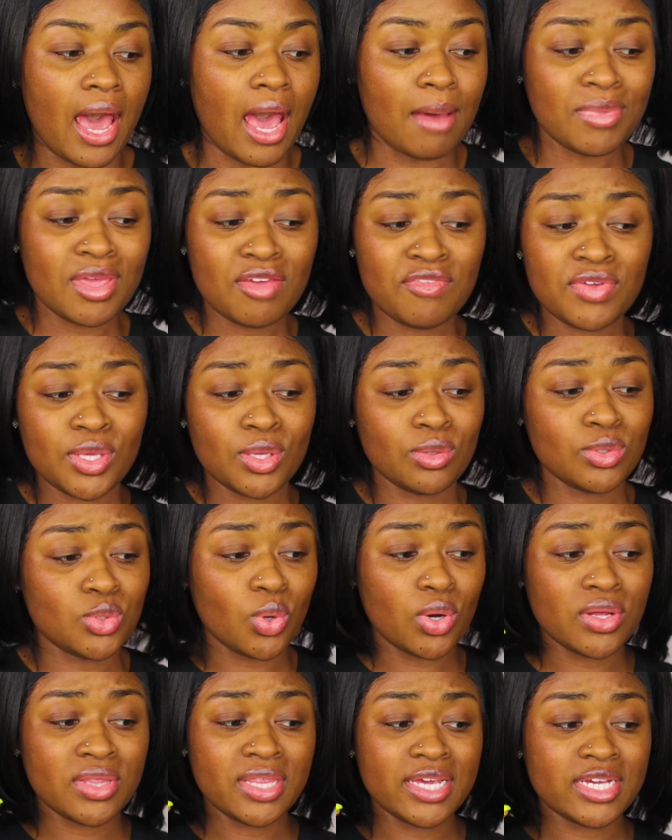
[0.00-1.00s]
I'm giving you
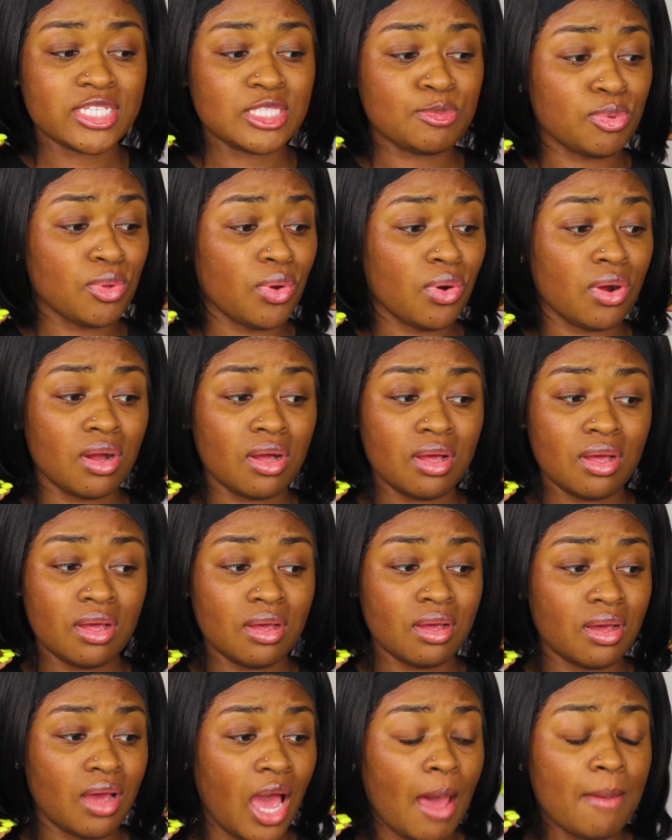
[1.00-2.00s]
Dora the Explorer.
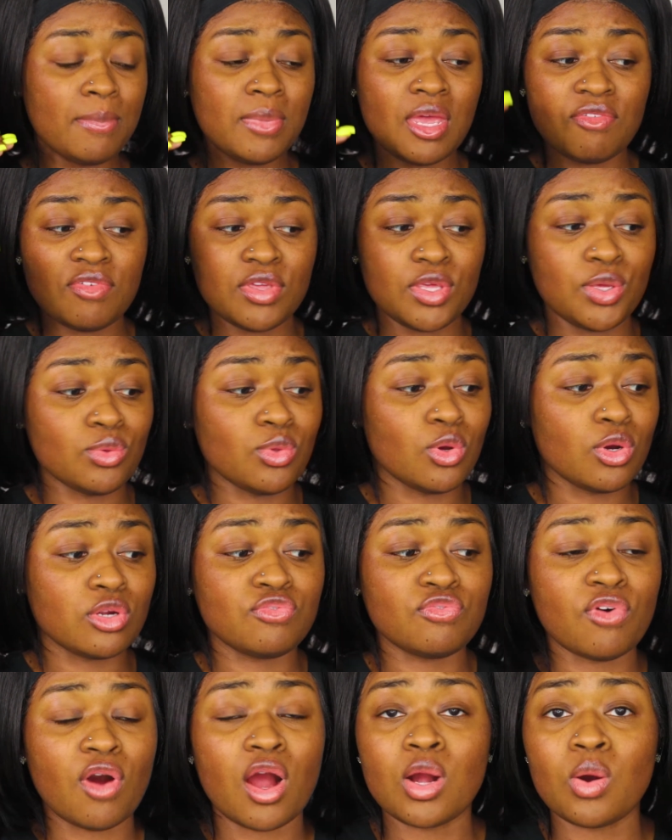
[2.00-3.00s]
I'm giving you Lord
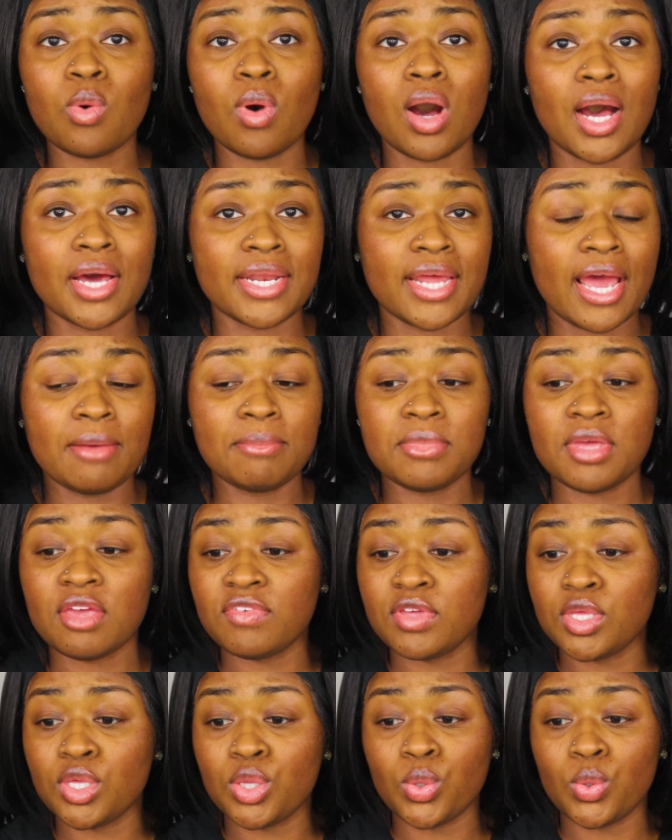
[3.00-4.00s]
Farquaad. I'm
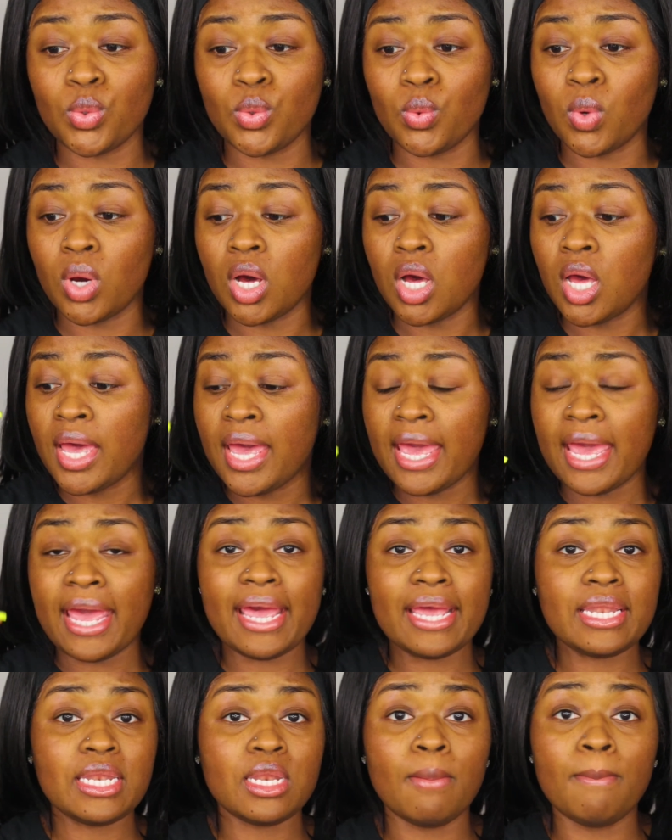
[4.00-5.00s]
giving you
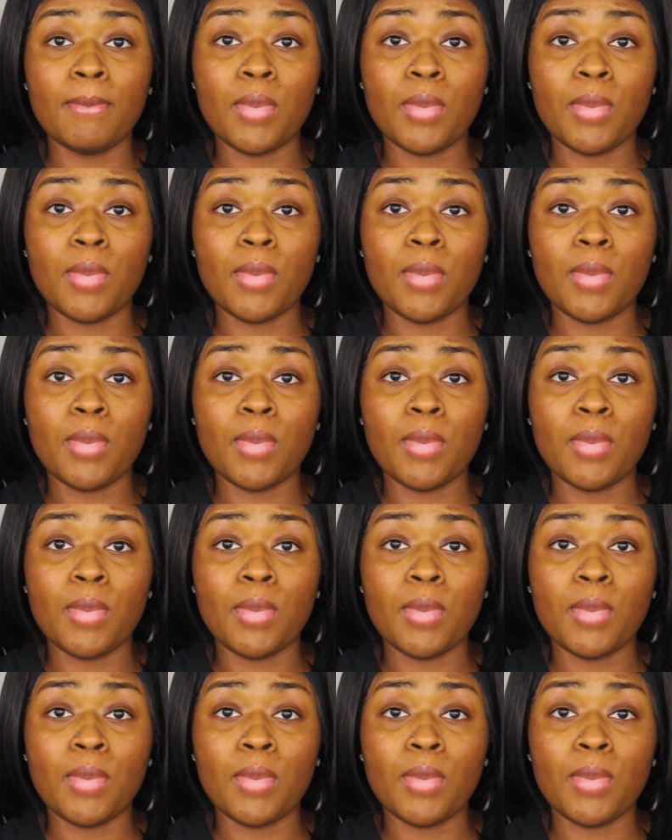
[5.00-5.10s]
Edna